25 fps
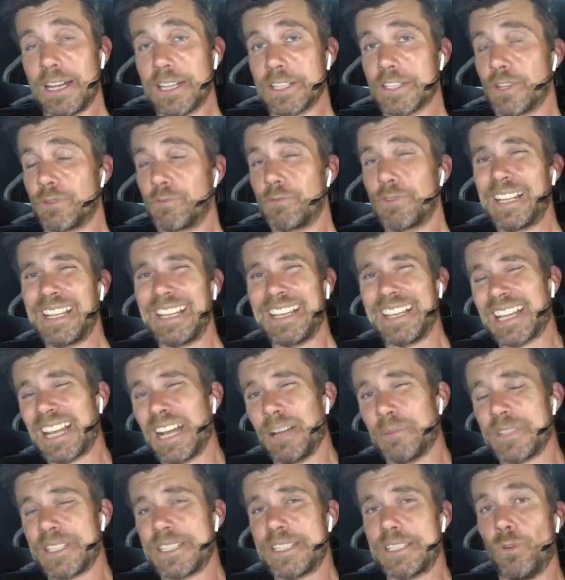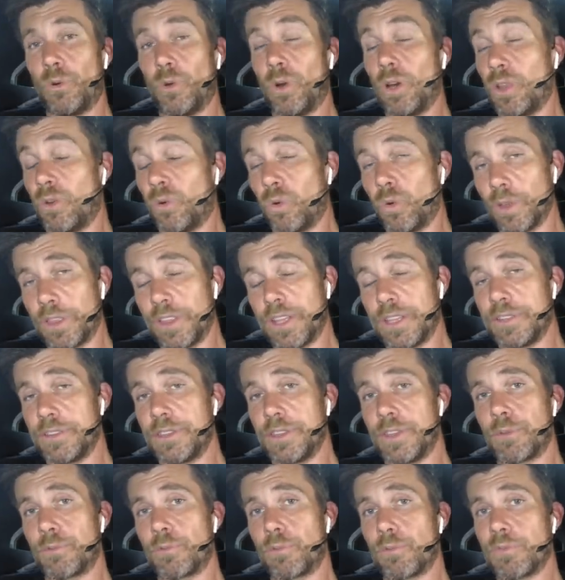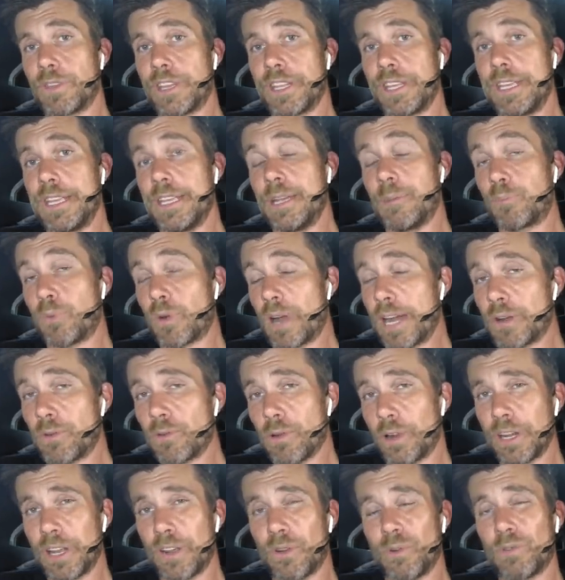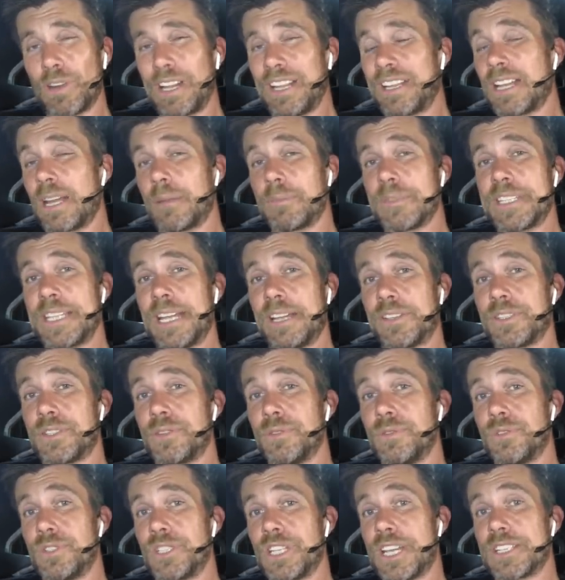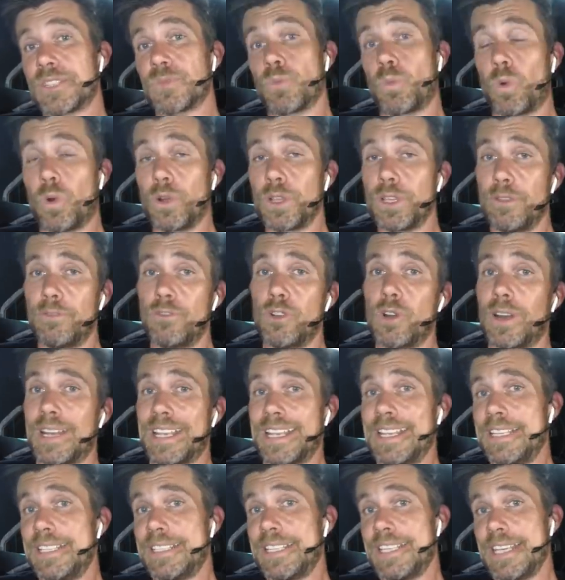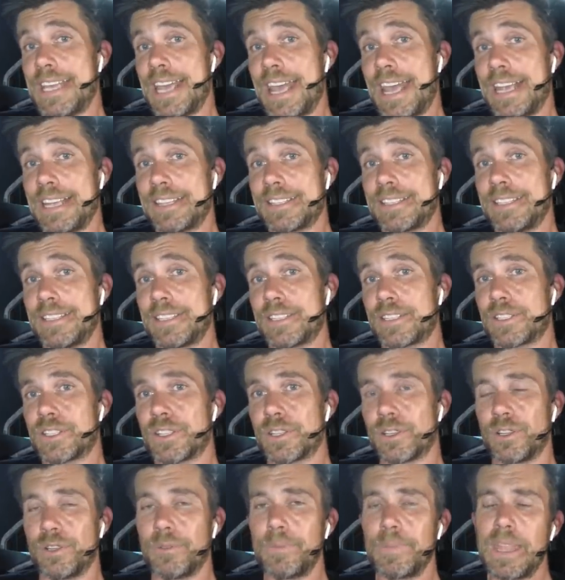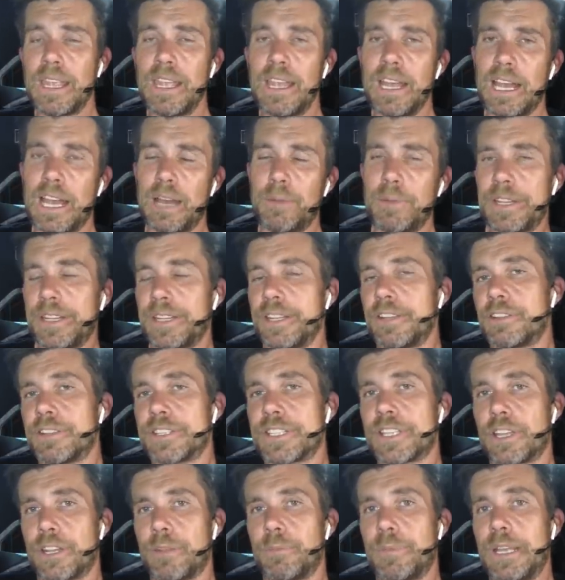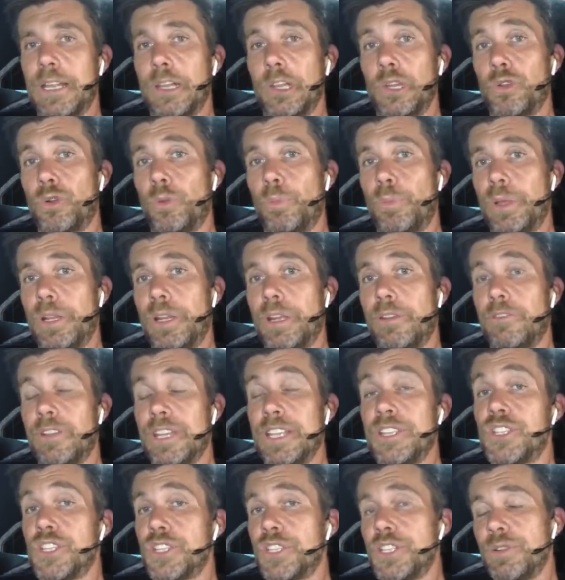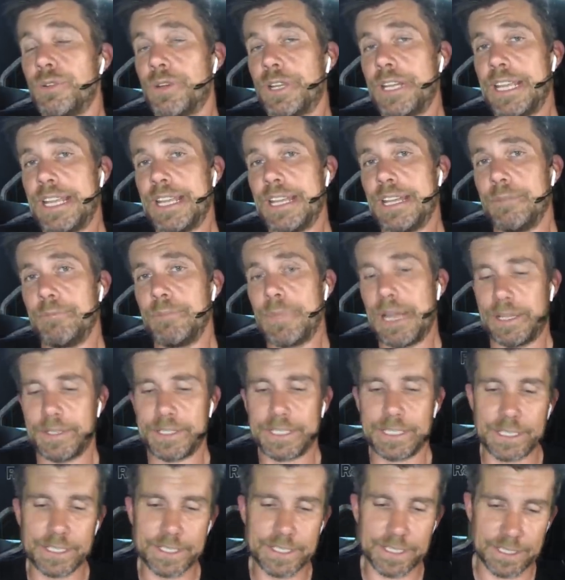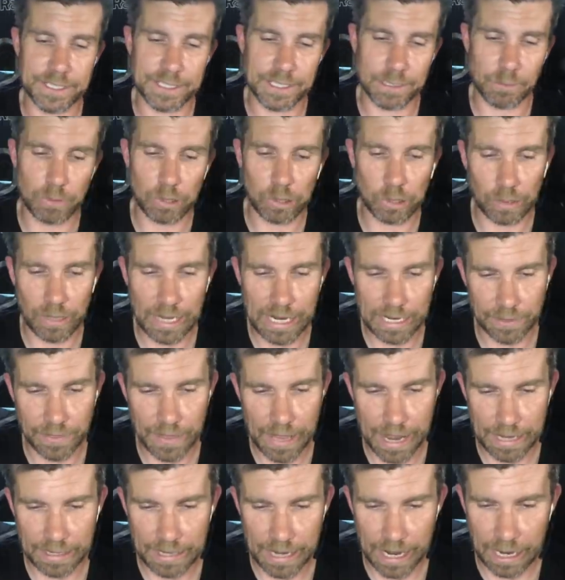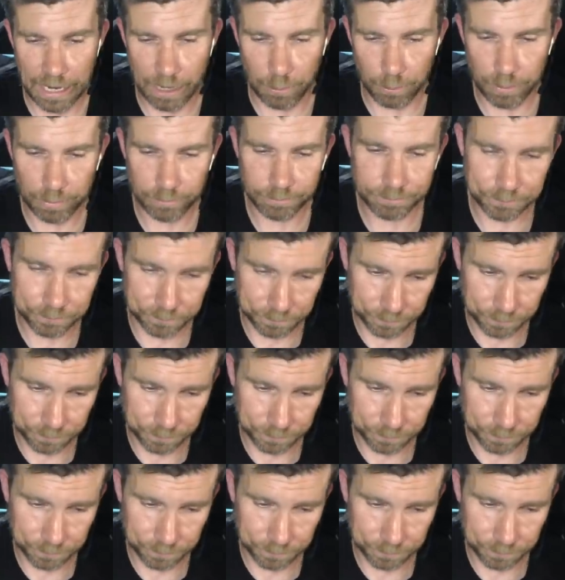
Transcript: So really it comes, or the brake rotor, really comes down to just what you've got easy access to, but there is going to be a little bit of ingenuity in mounting a system like that up.